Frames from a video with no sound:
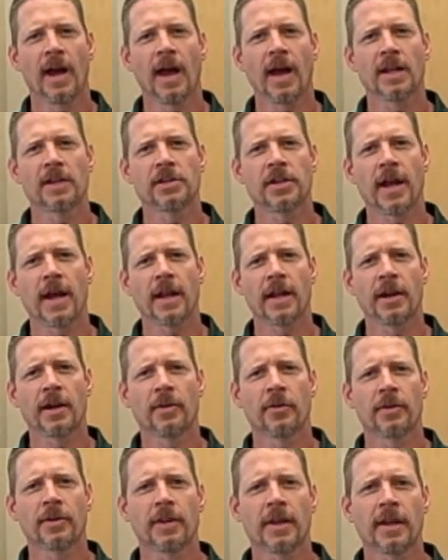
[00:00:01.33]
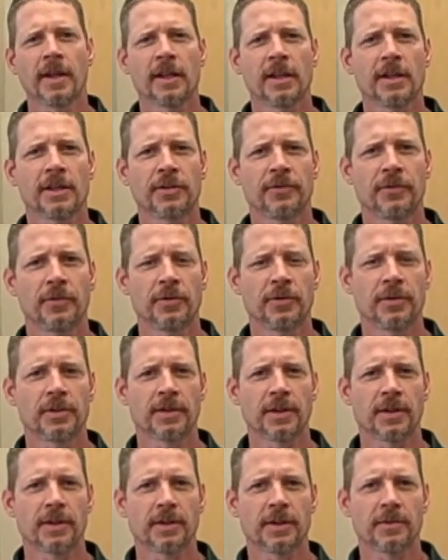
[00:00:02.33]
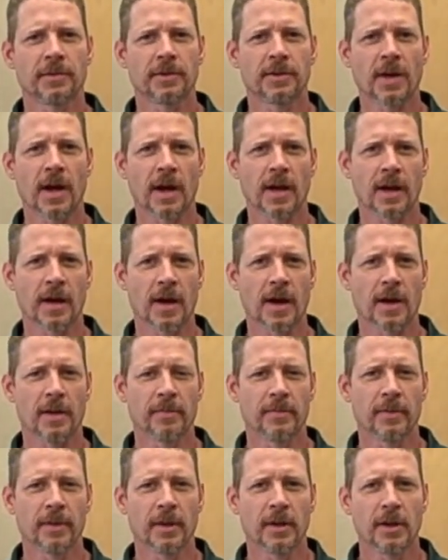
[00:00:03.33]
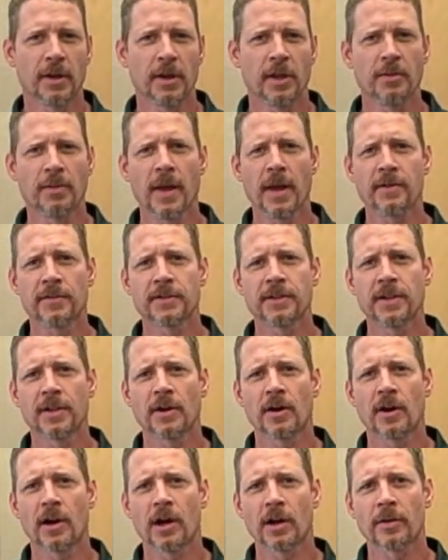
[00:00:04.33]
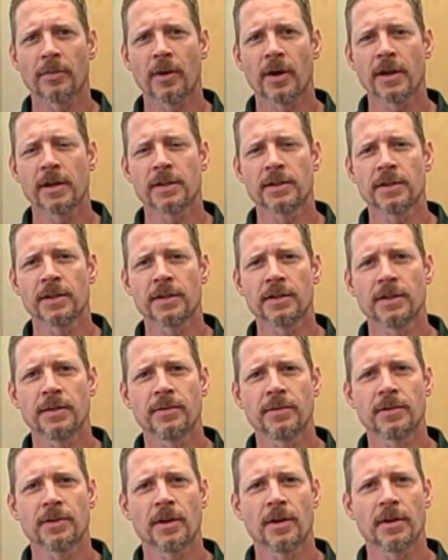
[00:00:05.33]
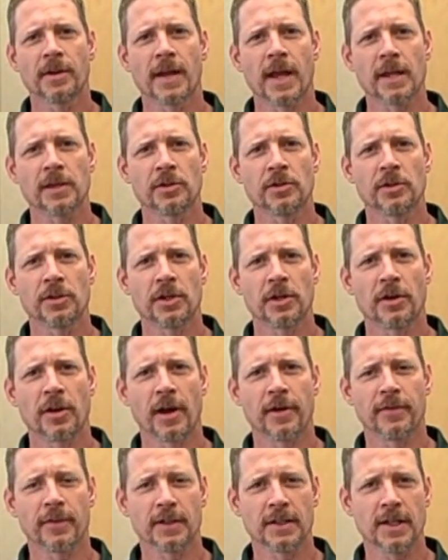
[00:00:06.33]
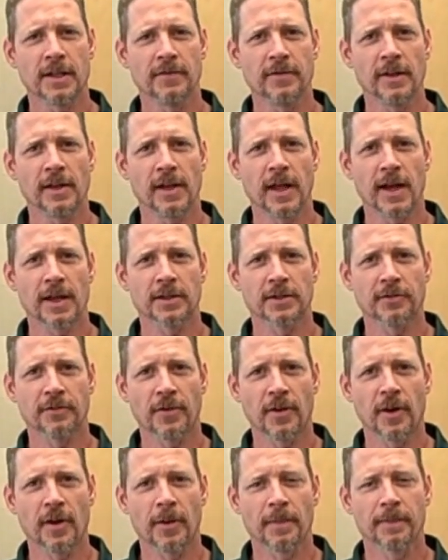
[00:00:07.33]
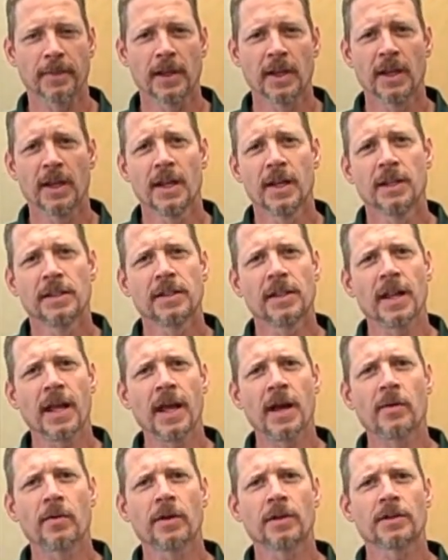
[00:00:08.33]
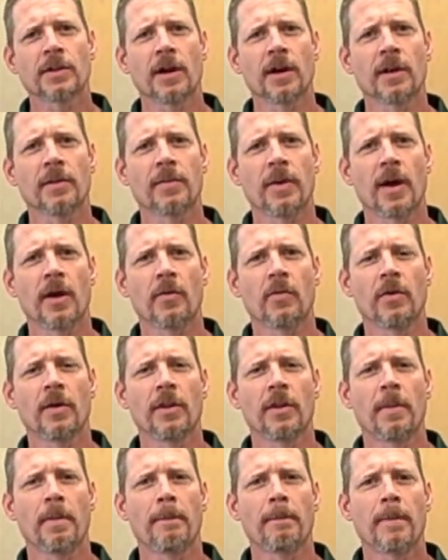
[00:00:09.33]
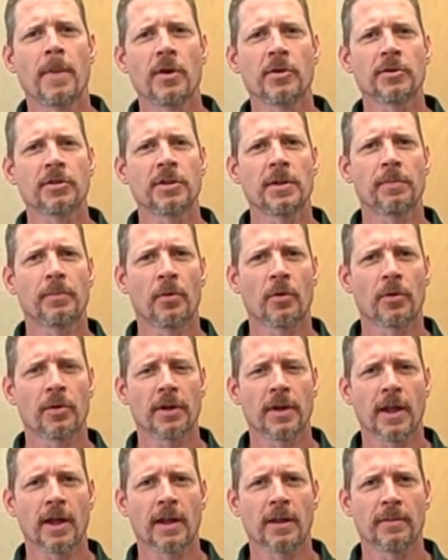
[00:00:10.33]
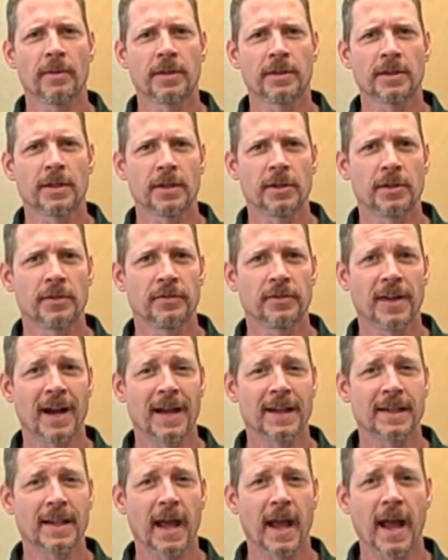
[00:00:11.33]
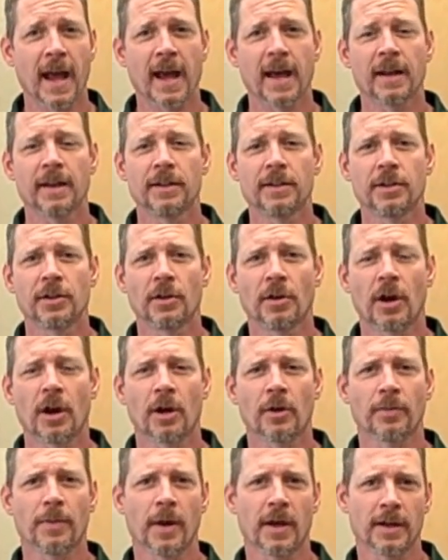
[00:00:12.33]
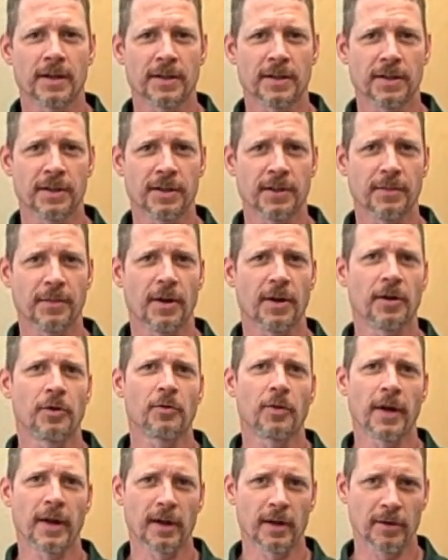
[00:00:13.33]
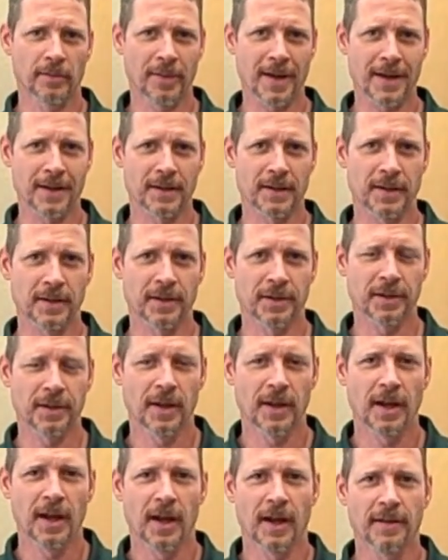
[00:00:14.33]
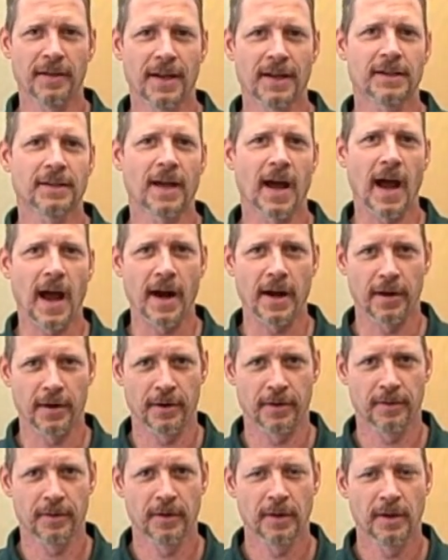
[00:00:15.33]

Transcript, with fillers: Hi, Chad here with EndlessFoodSystems.com. You may have seen our aquaponic systems on National Geographic TV last fall. Today I want to talk about one of the most important elements that you've got to add into your aquaponic system on a regular basis, and that's iron.